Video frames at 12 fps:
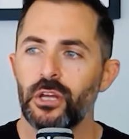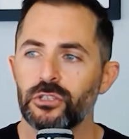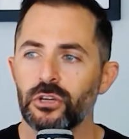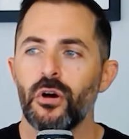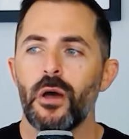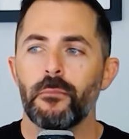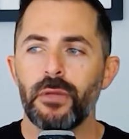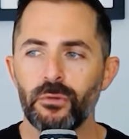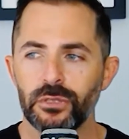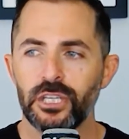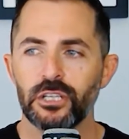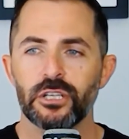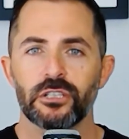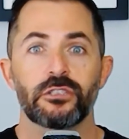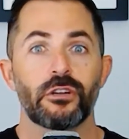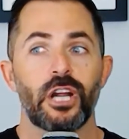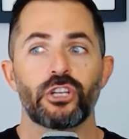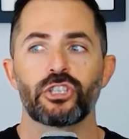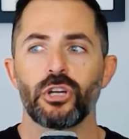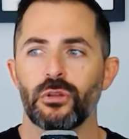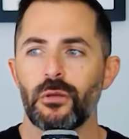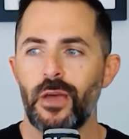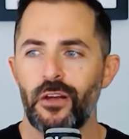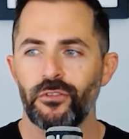So meet with the adjuster and show
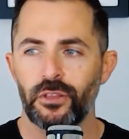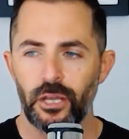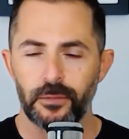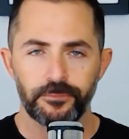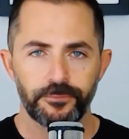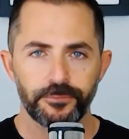them everything.